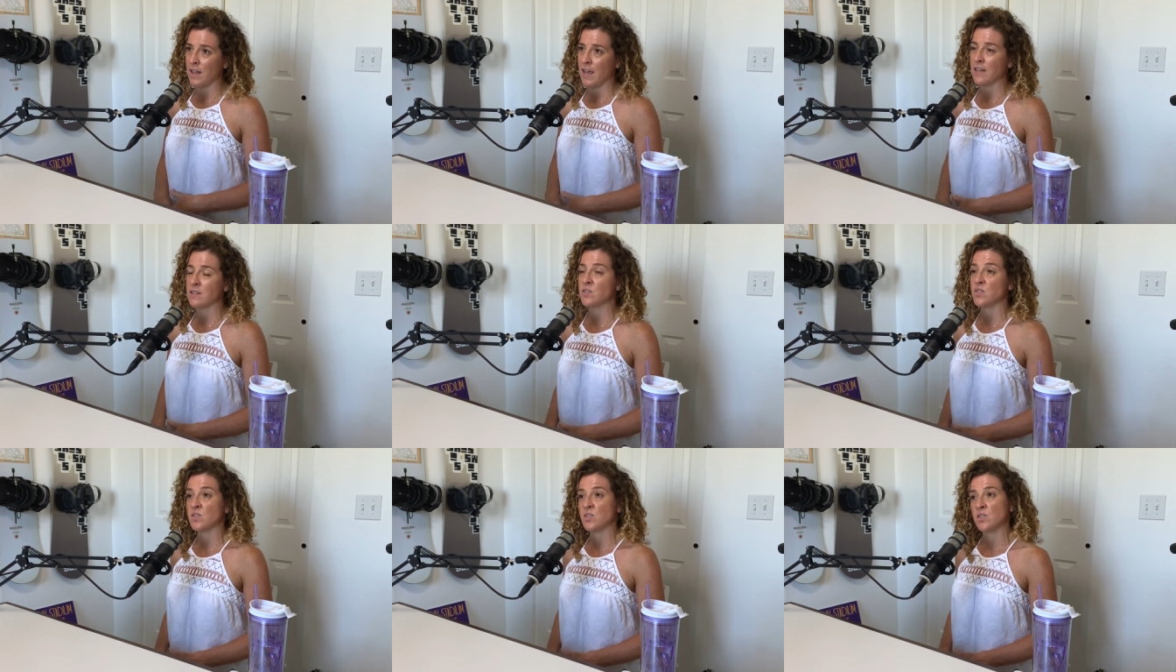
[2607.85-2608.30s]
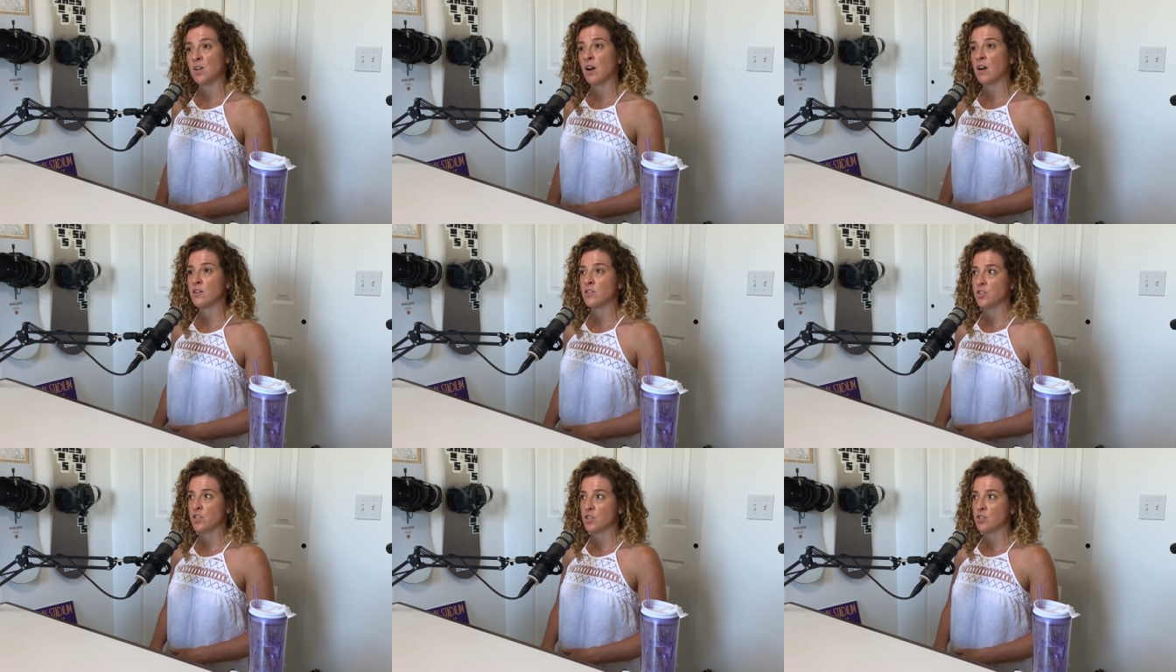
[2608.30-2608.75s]
And
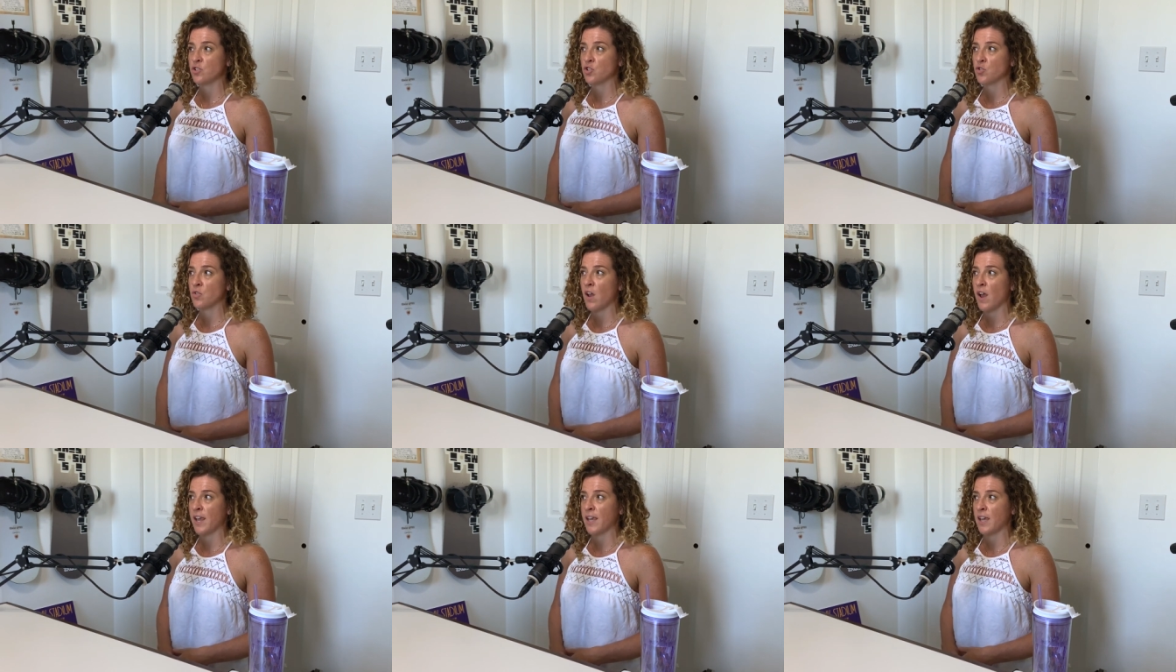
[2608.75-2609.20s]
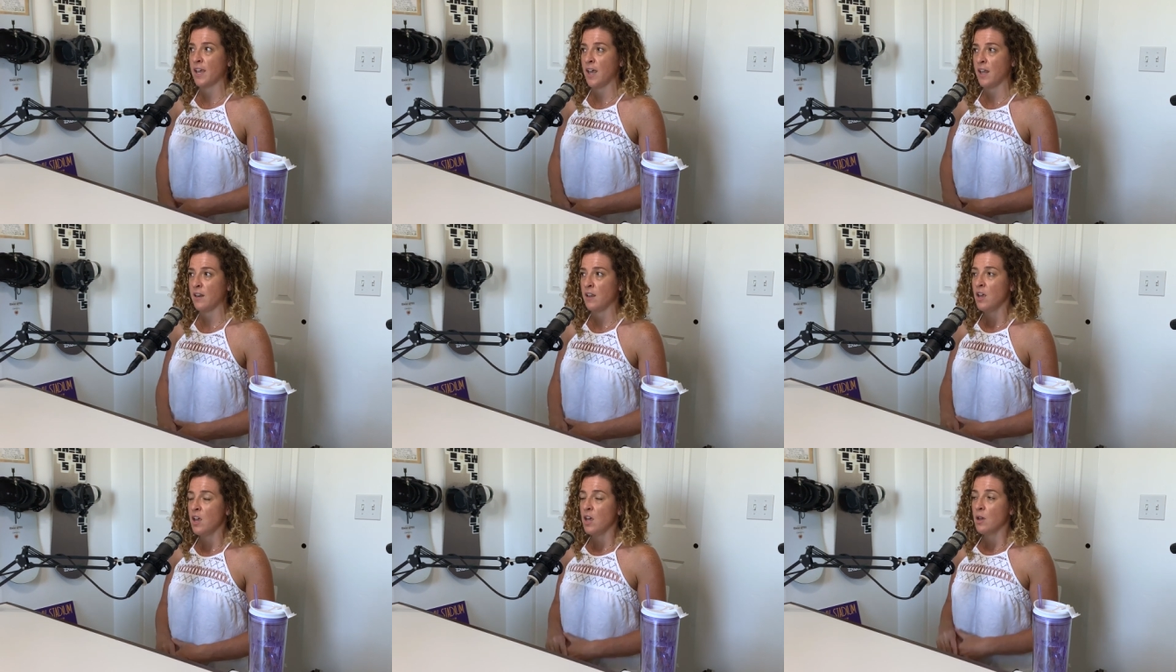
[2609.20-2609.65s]
start to try
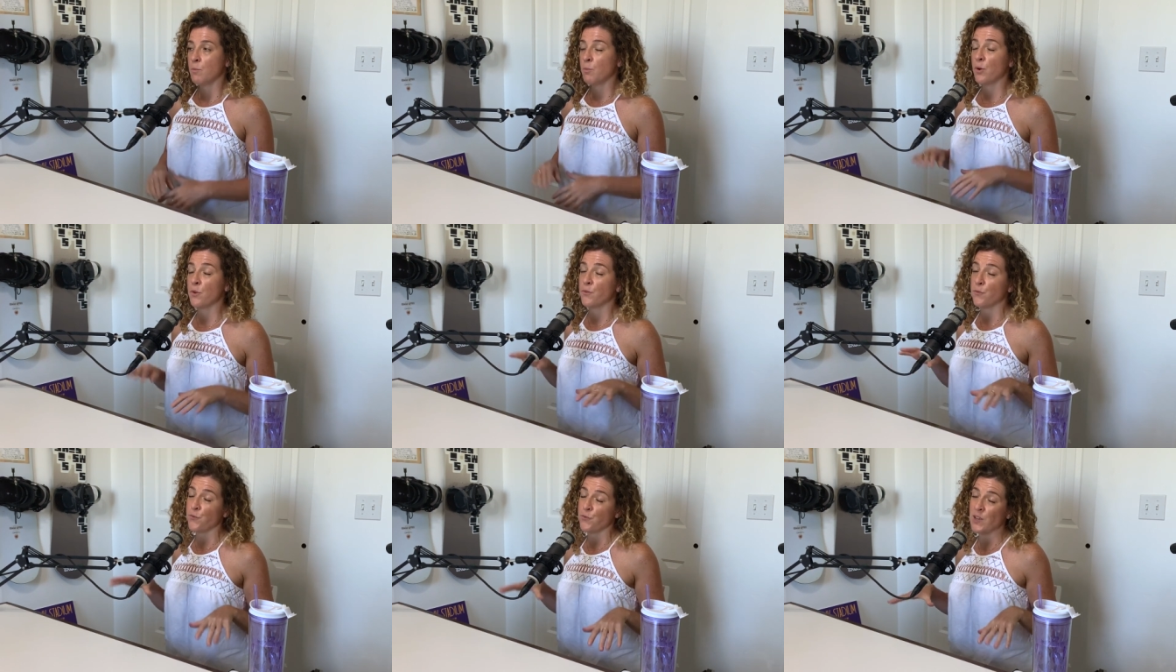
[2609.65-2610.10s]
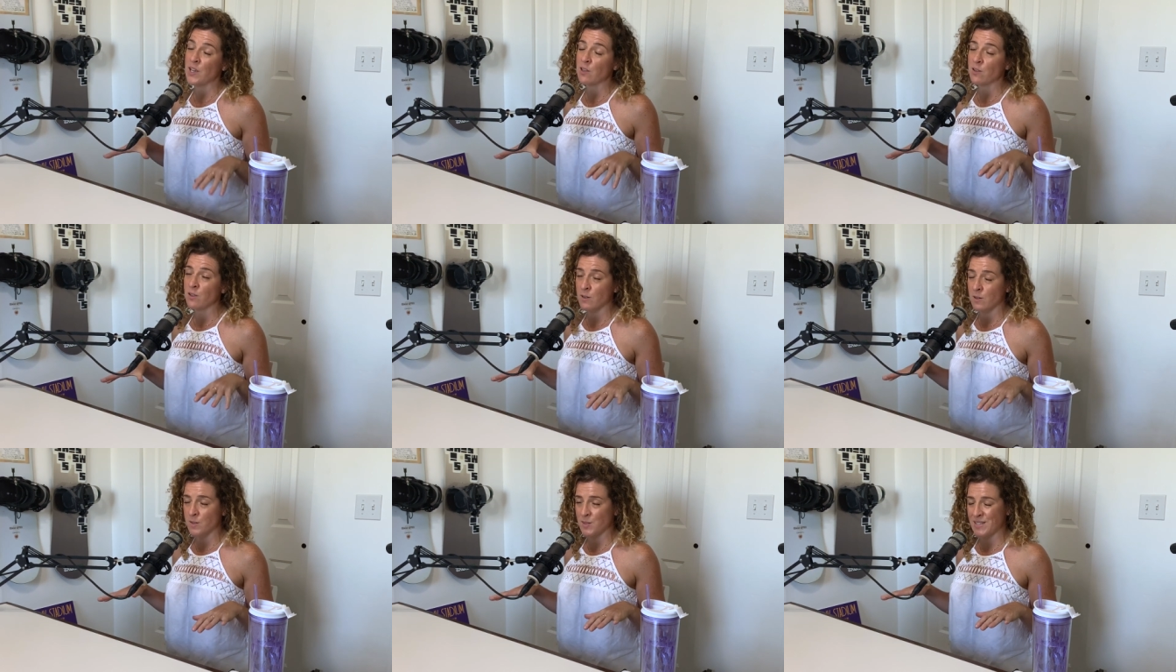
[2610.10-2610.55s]
and put
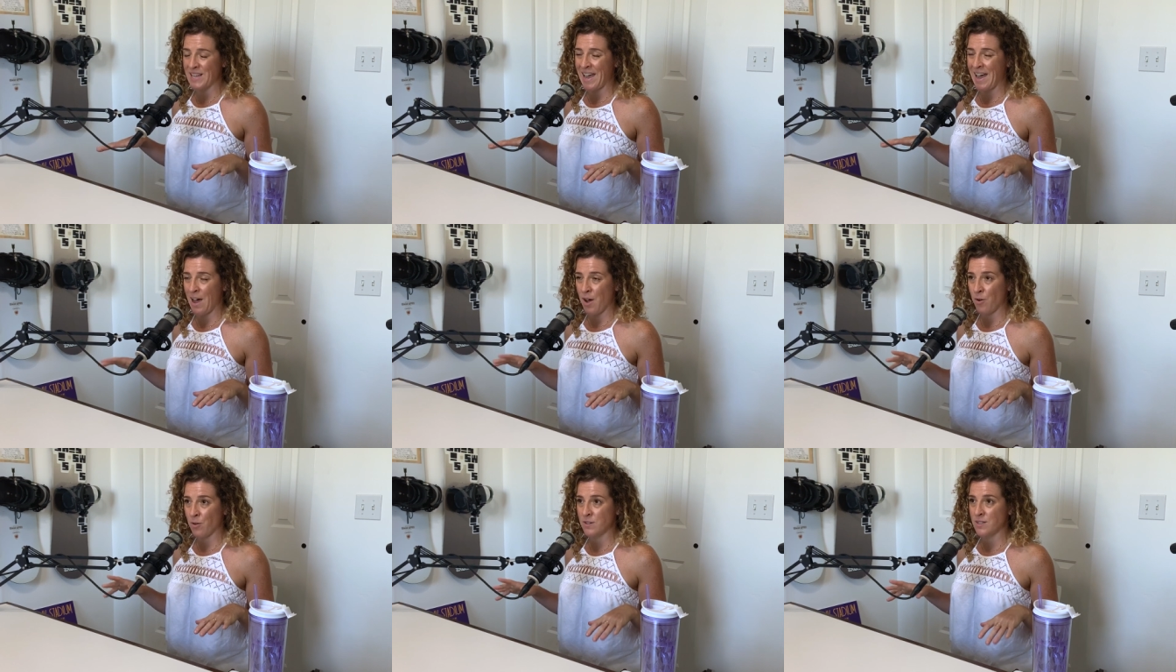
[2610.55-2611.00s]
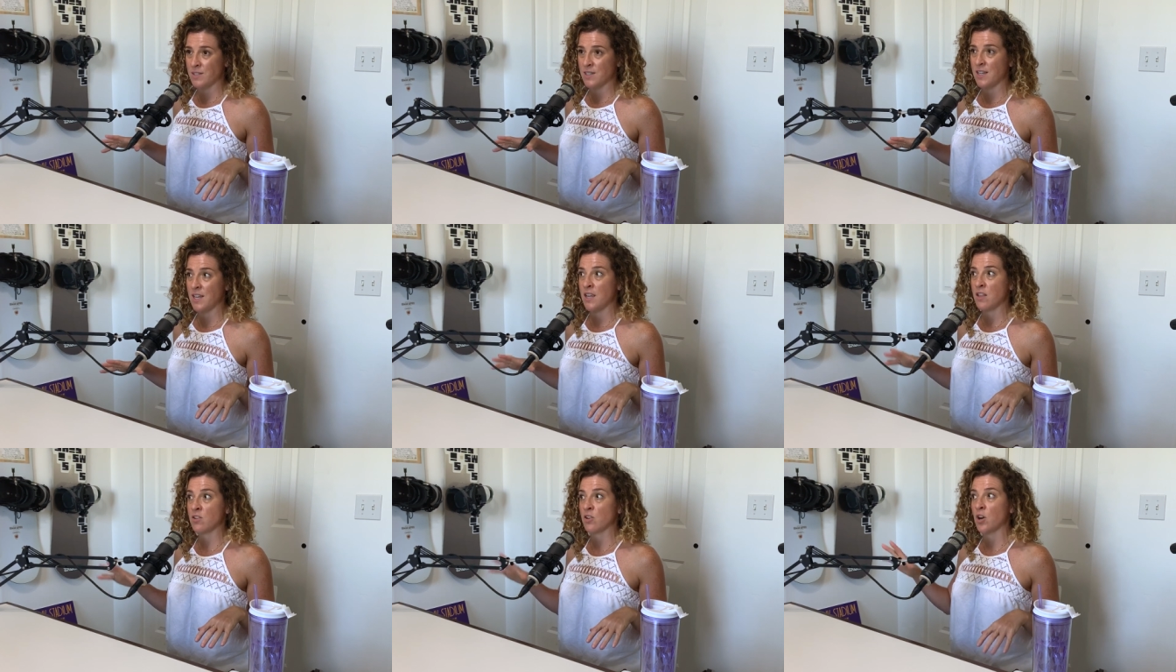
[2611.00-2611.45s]
feelers out
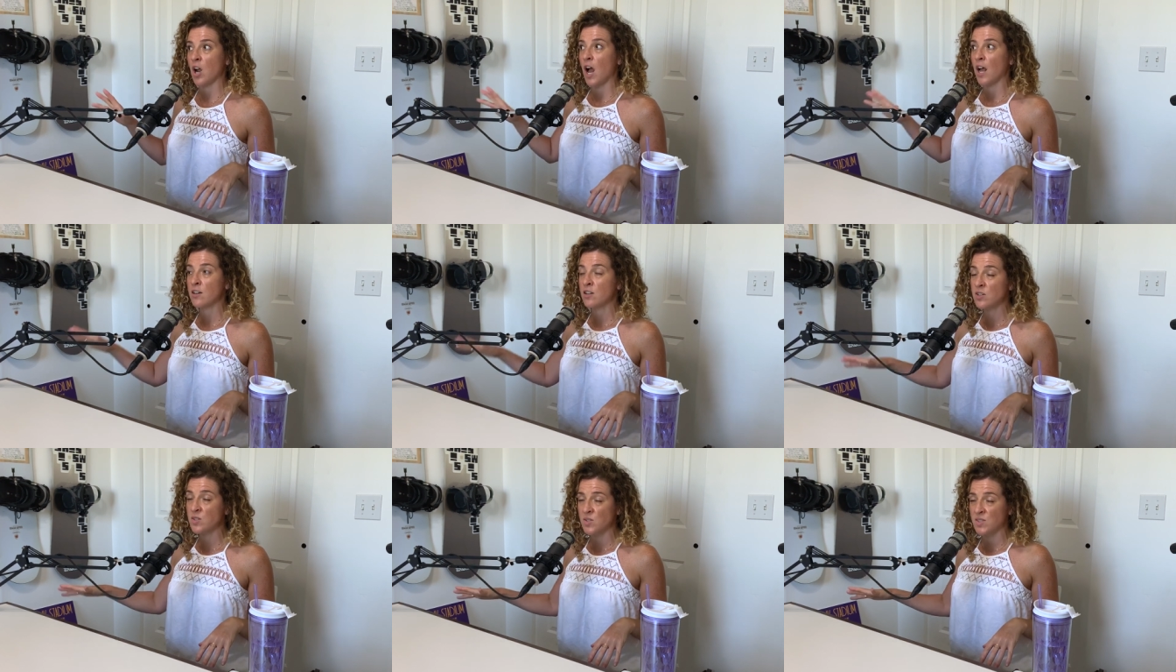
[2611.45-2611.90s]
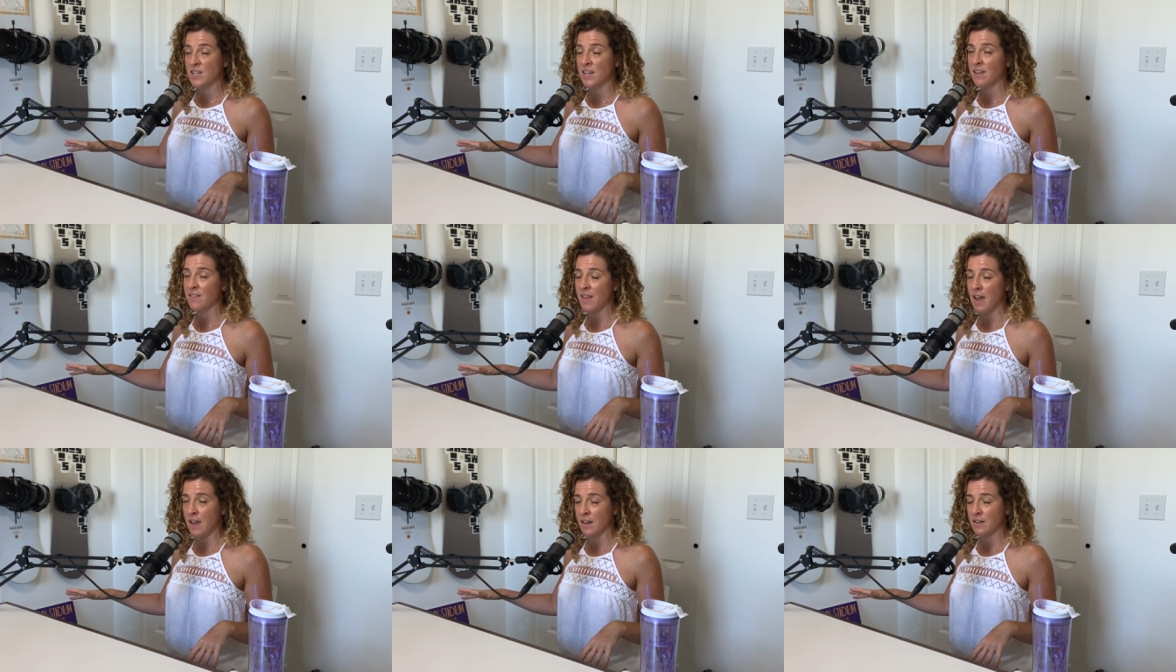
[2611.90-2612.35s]
to either
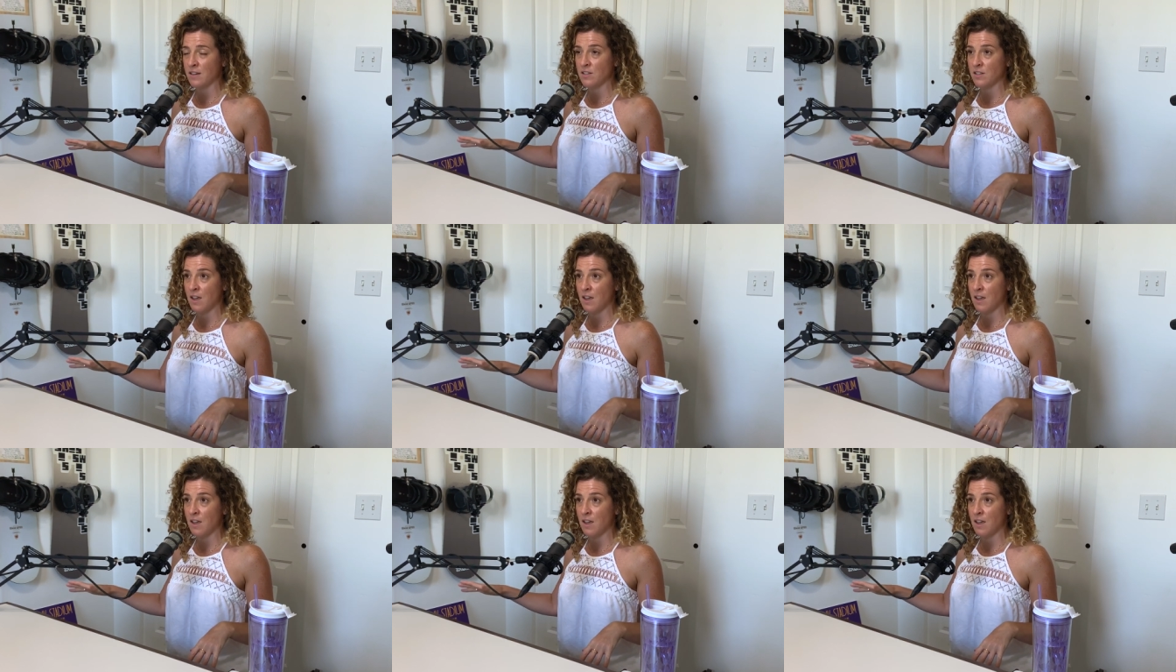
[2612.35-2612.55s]
understand that